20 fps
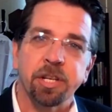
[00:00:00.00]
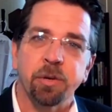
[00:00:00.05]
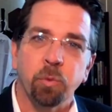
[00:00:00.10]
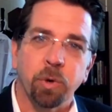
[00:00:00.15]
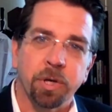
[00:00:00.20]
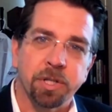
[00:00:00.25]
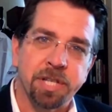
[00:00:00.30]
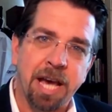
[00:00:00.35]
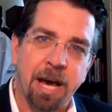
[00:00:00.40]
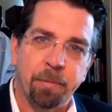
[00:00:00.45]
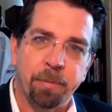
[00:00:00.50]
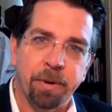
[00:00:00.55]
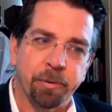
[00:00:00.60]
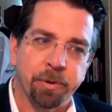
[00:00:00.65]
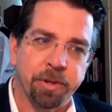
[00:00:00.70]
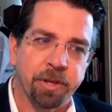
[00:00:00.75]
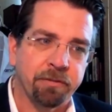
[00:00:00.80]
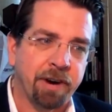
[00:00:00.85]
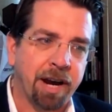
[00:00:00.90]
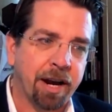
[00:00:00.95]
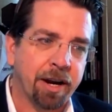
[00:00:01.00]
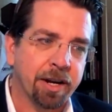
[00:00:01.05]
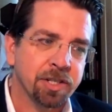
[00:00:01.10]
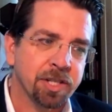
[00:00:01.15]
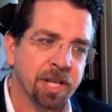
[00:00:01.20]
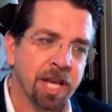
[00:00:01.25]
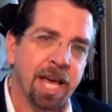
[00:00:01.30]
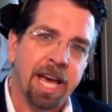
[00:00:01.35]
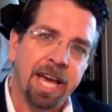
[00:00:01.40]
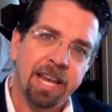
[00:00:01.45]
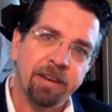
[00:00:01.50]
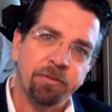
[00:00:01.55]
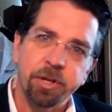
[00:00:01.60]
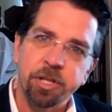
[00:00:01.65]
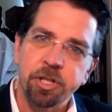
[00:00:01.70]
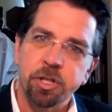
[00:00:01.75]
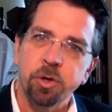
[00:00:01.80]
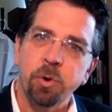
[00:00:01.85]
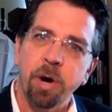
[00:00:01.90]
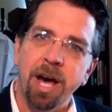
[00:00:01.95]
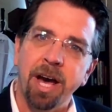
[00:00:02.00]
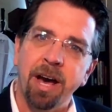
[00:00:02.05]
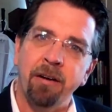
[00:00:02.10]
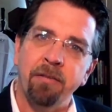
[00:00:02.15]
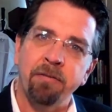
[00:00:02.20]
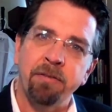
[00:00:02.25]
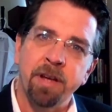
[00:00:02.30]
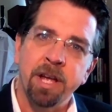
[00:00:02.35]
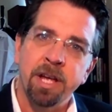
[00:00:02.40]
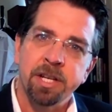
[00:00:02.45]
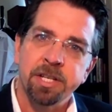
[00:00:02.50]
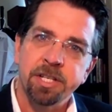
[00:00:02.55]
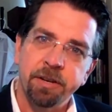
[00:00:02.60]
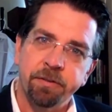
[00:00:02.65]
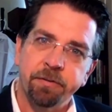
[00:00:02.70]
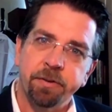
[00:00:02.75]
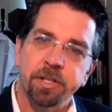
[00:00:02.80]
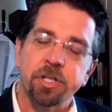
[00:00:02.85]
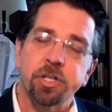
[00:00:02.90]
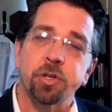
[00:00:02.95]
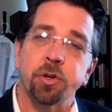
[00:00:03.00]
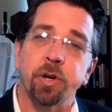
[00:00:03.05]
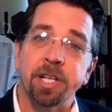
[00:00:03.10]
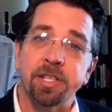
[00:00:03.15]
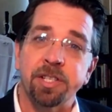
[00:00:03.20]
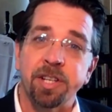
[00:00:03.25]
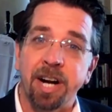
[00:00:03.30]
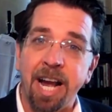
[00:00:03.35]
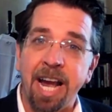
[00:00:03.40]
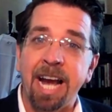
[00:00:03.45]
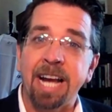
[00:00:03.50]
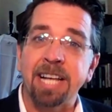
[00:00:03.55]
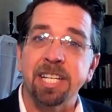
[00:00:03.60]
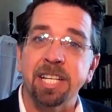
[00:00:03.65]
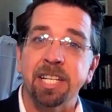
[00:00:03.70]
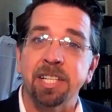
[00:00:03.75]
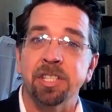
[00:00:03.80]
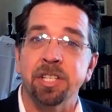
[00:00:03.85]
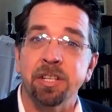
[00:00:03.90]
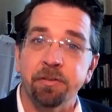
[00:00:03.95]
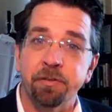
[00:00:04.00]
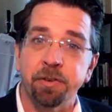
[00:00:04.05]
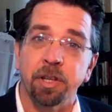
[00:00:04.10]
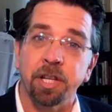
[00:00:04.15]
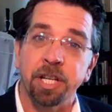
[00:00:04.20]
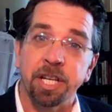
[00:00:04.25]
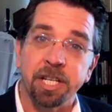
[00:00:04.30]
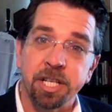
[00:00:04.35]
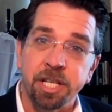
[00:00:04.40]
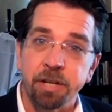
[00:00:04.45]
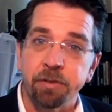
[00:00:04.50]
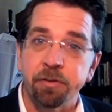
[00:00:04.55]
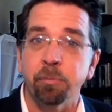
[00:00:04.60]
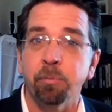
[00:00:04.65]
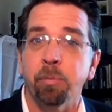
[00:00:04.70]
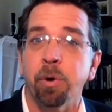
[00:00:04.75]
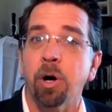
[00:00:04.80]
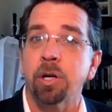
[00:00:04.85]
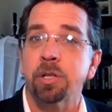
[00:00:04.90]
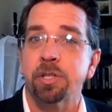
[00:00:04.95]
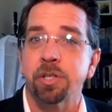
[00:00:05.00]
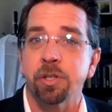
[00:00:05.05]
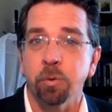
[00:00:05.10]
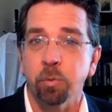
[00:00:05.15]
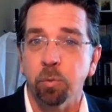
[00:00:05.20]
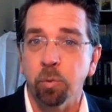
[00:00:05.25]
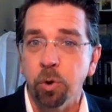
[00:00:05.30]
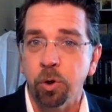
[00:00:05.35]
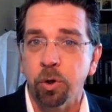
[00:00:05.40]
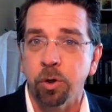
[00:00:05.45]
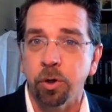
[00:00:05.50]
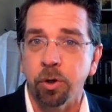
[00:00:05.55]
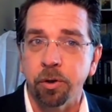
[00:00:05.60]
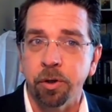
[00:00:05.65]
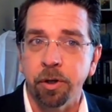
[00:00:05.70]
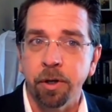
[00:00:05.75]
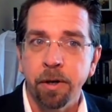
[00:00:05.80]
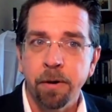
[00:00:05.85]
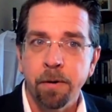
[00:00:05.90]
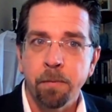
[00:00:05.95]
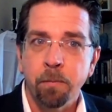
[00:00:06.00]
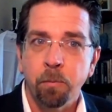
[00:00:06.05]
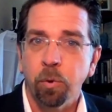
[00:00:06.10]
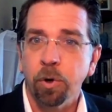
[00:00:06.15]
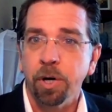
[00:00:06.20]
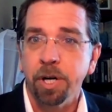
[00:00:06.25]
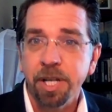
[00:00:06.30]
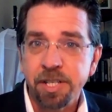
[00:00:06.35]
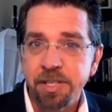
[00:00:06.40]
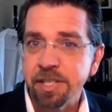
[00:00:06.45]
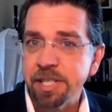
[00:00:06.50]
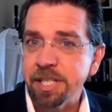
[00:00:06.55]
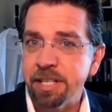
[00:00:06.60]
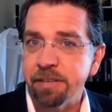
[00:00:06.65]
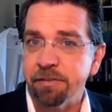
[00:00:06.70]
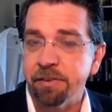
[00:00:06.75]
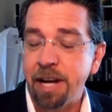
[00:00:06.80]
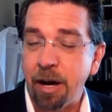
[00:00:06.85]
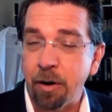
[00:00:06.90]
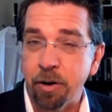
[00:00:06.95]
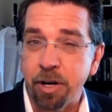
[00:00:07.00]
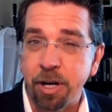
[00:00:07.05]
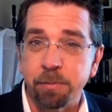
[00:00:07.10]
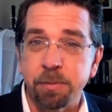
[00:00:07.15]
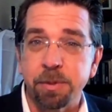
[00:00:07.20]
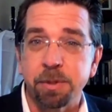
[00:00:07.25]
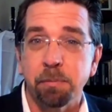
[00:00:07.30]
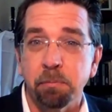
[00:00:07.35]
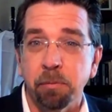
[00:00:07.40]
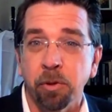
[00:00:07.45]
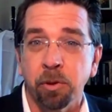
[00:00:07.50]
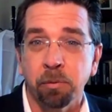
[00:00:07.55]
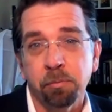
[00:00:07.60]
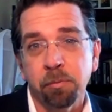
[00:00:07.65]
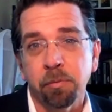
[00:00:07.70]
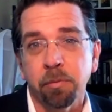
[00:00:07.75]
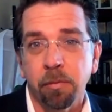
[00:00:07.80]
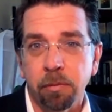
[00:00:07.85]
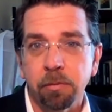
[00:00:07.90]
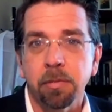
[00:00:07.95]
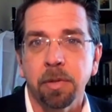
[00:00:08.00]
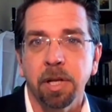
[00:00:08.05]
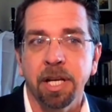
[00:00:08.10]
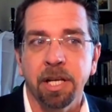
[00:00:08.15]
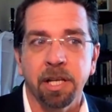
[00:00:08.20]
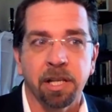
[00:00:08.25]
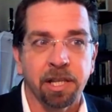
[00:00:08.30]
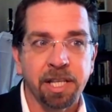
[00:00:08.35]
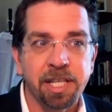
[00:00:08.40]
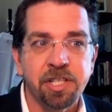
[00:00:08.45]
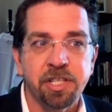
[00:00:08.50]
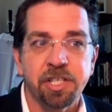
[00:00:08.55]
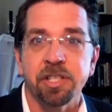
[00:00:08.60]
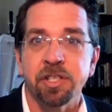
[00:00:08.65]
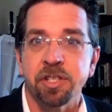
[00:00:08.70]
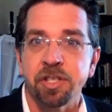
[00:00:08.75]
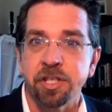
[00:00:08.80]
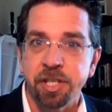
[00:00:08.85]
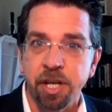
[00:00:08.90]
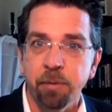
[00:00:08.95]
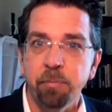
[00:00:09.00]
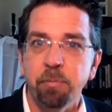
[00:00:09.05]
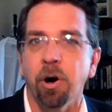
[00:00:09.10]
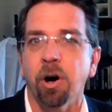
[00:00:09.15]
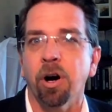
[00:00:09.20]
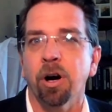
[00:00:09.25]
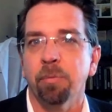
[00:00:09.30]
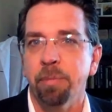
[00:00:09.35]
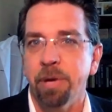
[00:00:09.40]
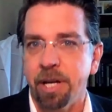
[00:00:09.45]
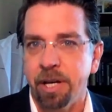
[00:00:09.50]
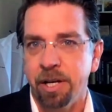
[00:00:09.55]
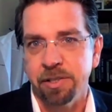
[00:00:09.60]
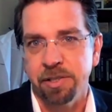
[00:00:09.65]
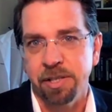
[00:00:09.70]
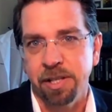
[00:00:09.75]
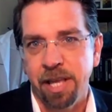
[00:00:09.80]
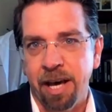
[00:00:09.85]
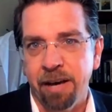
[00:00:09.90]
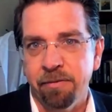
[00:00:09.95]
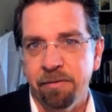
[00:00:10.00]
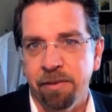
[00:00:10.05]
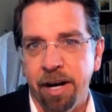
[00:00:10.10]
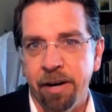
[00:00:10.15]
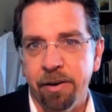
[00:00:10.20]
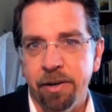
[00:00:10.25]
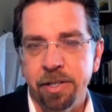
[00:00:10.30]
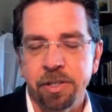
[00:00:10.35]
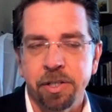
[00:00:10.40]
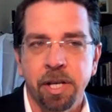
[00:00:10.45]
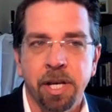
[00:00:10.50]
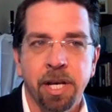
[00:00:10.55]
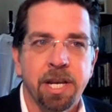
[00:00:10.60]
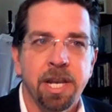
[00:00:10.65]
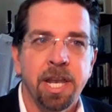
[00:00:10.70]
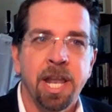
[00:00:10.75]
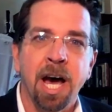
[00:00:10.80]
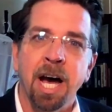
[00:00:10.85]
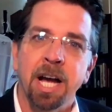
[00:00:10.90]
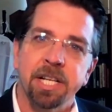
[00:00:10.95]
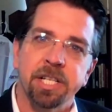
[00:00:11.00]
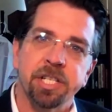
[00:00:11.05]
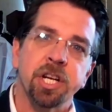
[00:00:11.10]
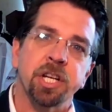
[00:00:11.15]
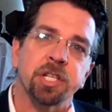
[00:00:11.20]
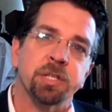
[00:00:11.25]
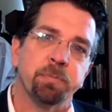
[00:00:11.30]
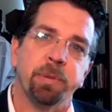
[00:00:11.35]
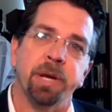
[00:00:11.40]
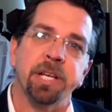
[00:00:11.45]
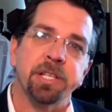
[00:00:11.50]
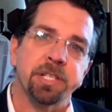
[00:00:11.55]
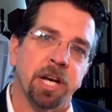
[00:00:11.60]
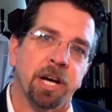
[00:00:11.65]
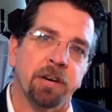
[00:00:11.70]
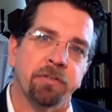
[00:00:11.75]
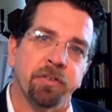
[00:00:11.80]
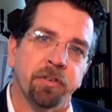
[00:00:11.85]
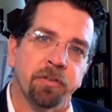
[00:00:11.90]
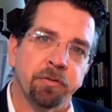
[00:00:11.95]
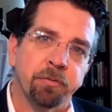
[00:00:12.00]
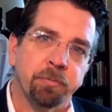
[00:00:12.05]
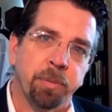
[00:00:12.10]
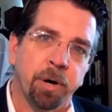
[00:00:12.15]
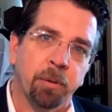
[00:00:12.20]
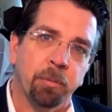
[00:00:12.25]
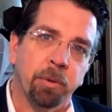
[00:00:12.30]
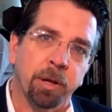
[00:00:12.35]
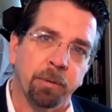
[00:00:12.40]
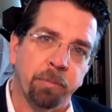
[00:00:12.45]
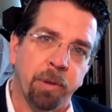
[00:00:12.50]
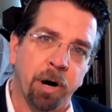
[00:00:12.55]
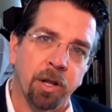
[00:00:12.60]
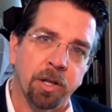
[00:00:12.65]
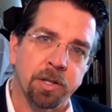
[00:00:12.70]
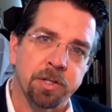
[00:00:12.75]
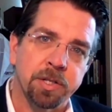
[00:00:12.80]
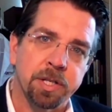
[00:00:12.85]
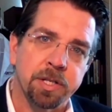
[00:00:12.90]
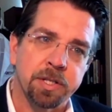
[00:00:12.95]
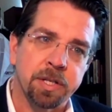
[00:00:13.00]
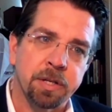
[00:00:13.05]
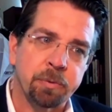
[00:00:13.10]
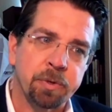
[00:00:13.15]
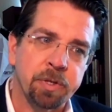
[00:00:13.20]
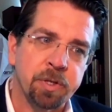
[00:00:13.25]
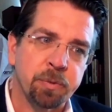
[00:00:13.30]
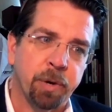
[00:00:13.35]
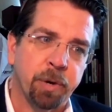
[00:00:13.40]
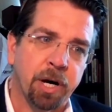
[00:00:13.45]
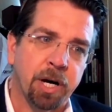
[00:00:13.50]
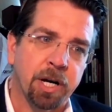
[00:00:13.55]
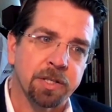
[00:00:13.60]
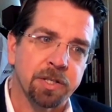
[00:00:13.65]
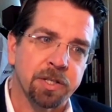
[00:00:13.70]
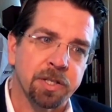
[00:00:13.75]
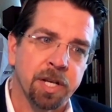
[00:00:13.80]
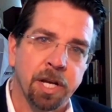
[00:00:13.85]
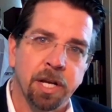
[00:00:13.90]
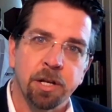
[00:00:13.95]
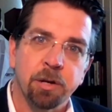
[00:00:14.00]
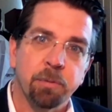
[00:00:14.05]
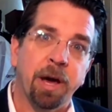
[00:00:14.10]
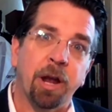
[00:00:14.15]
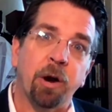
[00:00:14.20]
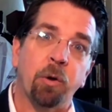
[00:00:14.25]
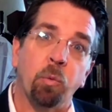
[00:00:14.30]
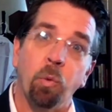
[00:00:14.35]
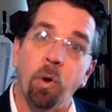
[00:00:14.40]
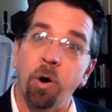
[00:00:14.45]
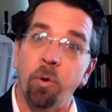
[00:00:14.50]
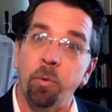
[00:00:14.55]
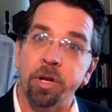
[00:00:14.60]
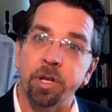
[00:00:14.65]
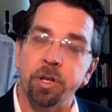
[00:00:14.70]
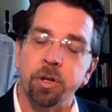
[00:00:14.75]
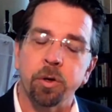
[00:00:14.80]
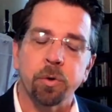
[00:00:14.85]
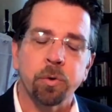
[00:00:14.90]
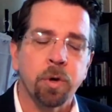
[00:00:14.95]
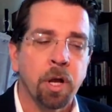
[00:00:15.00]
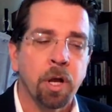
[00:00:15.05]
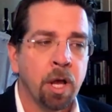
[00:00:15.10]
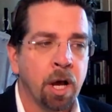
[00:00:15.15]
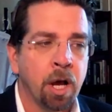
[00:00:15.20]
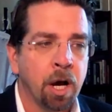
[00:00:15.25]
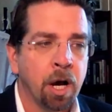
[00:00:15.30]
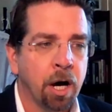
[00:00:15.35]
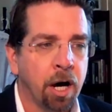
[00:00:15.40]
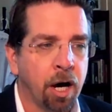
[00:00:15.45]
actually what's happening with the virus. And if we do have different strains that are acting differently in different parts of the world, we're going to see different outcomes, at least in some part because of that virus, not just based off of public policies and response, no matter what we do.